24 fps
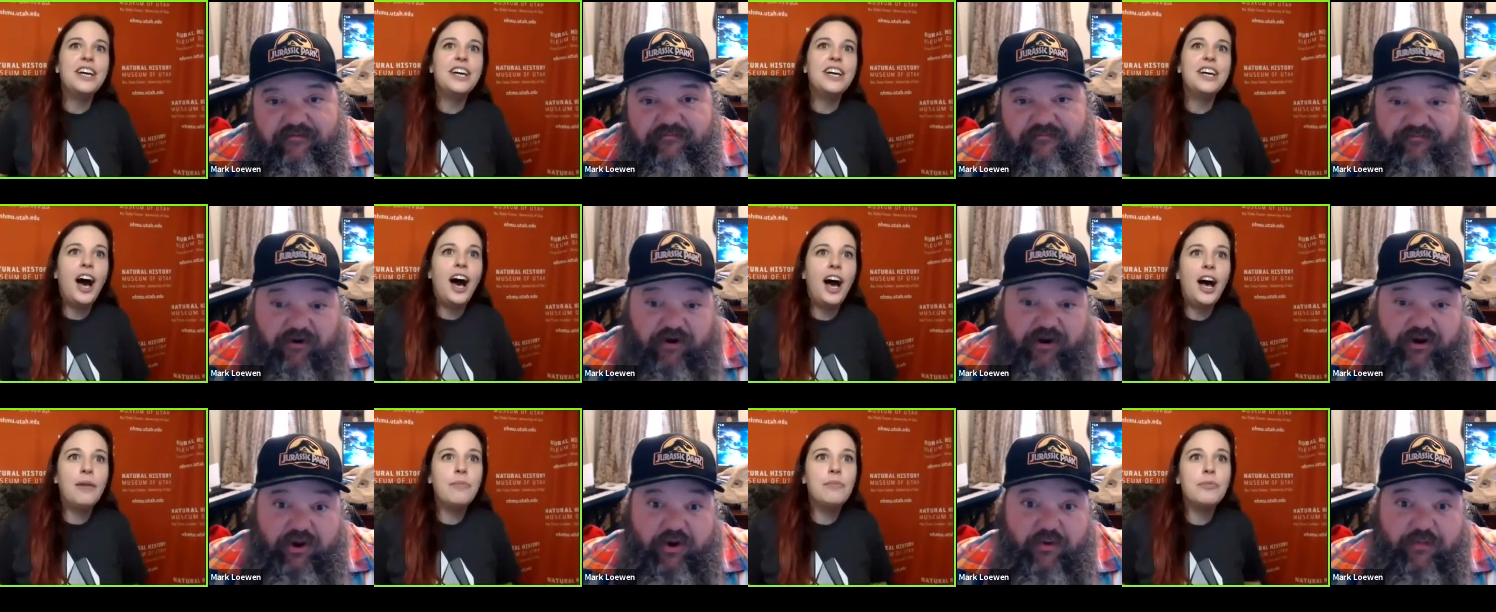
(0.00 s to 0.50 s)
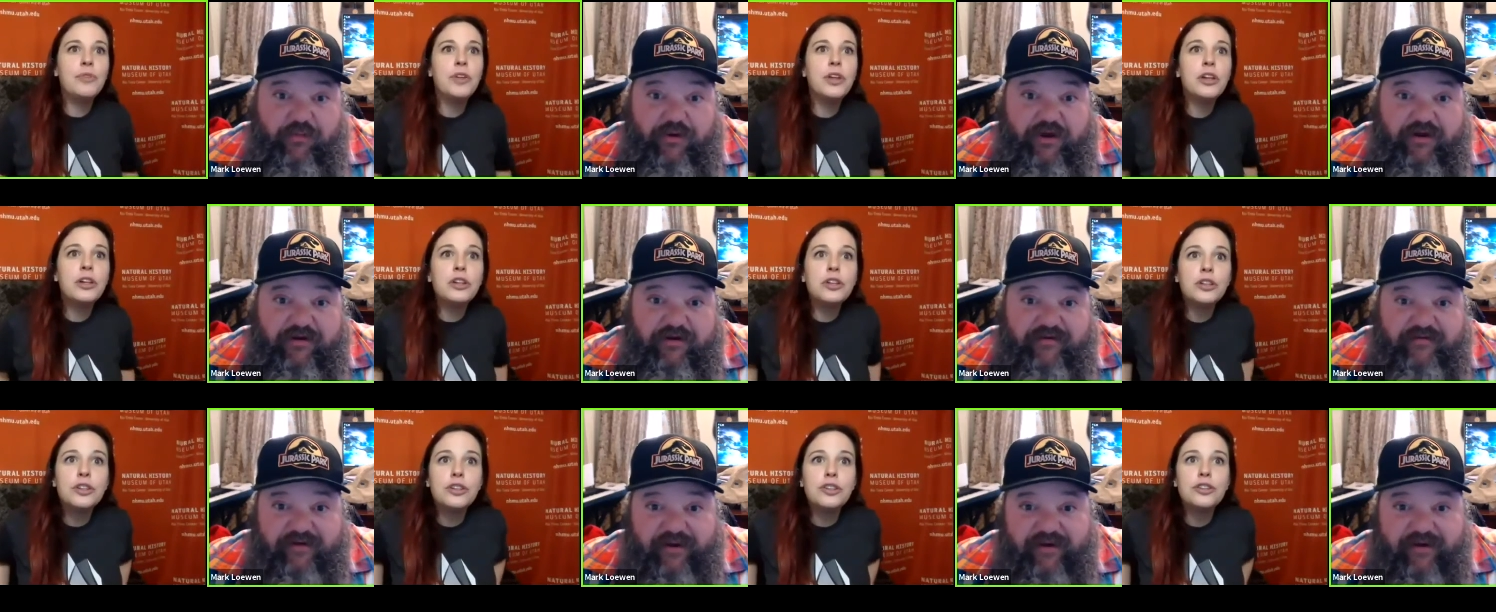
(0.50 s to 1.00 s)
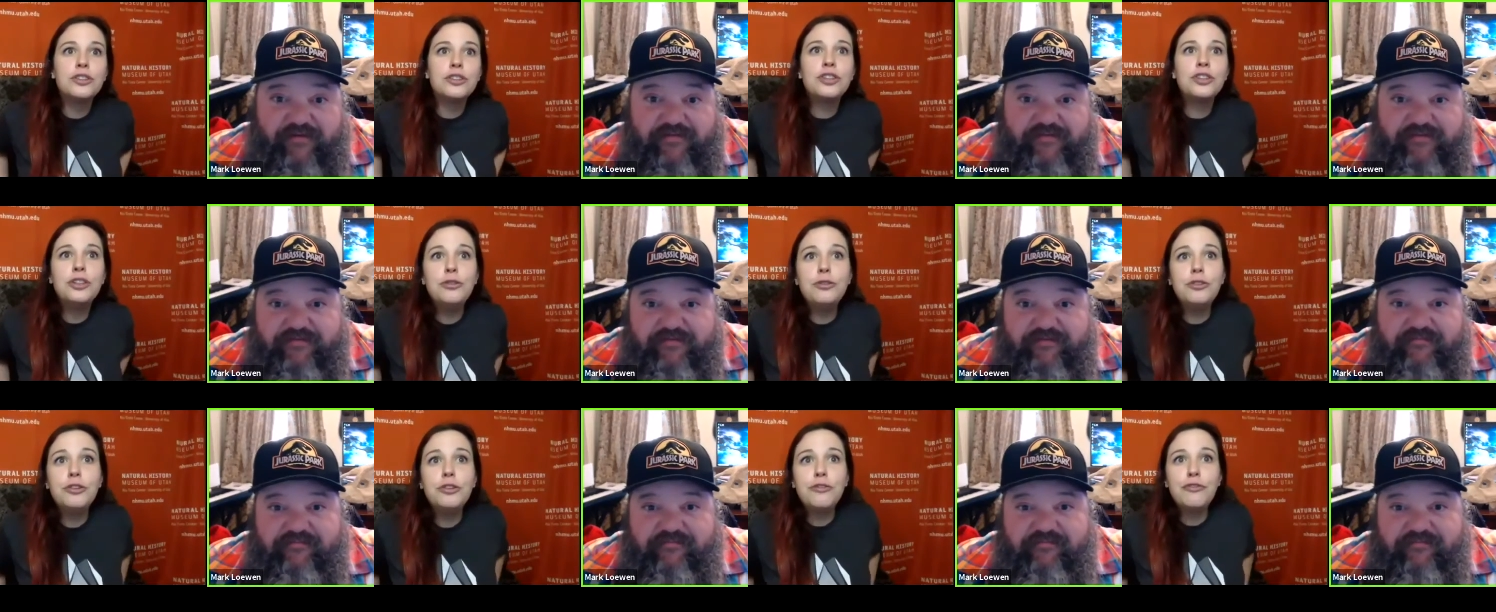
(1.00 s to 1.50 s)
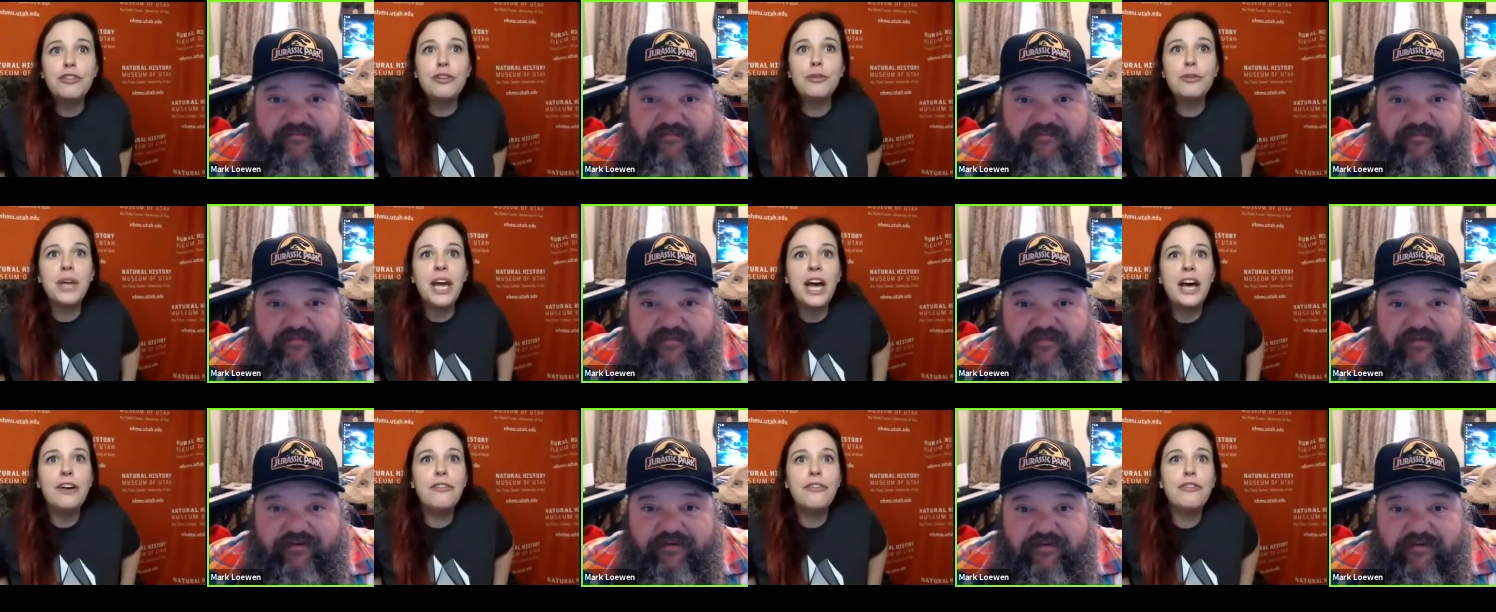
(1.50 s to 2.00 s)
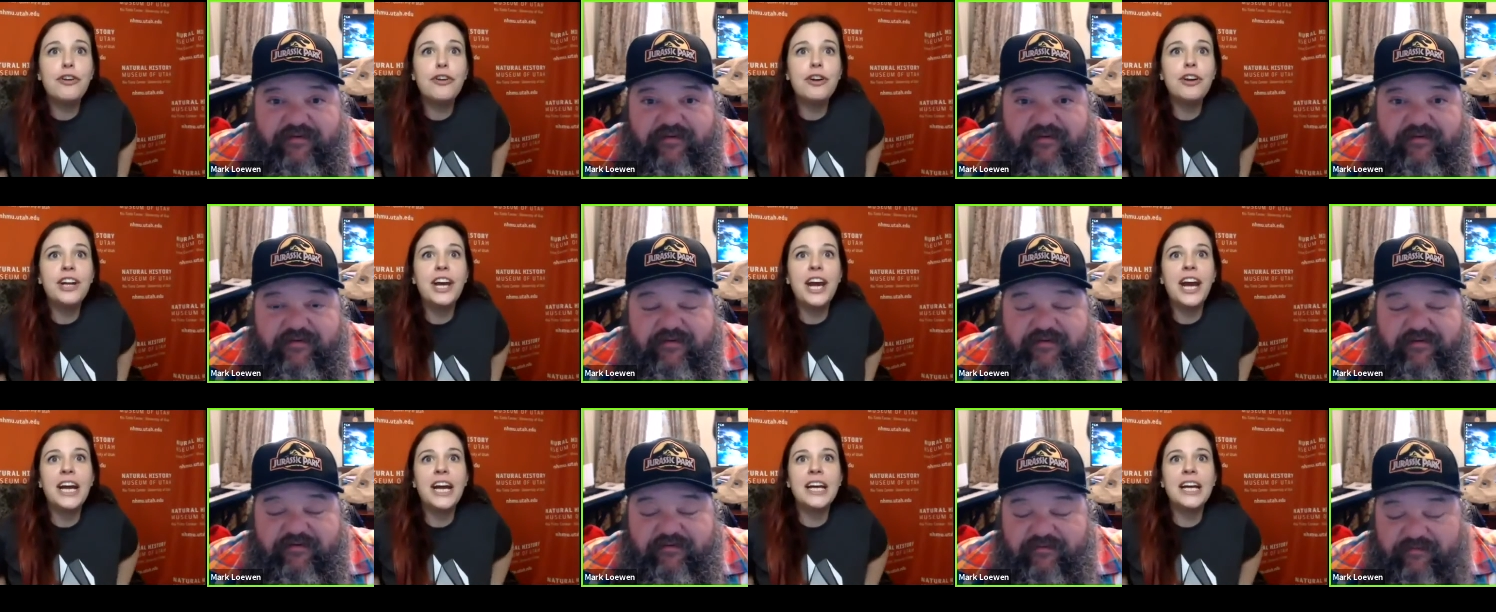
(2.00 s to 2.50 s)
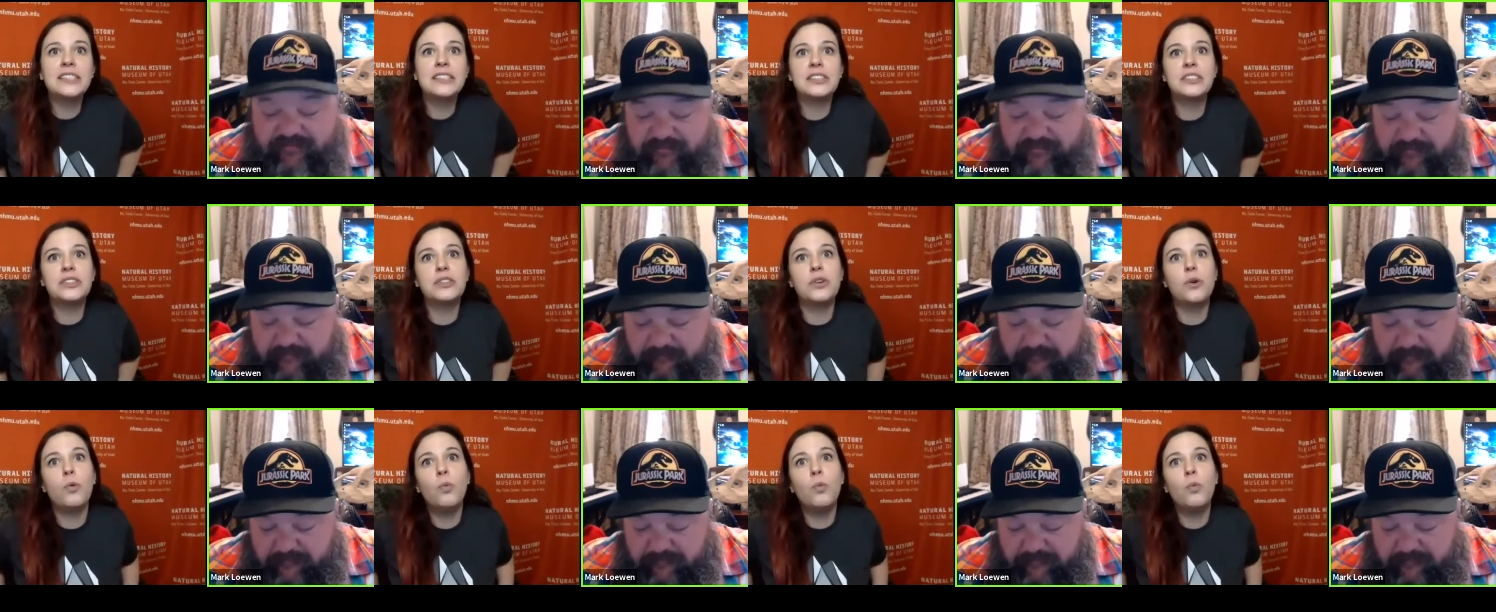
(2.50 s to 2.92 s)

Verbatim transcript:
Speaker 1: Uh, human, yes. Luke from California asks,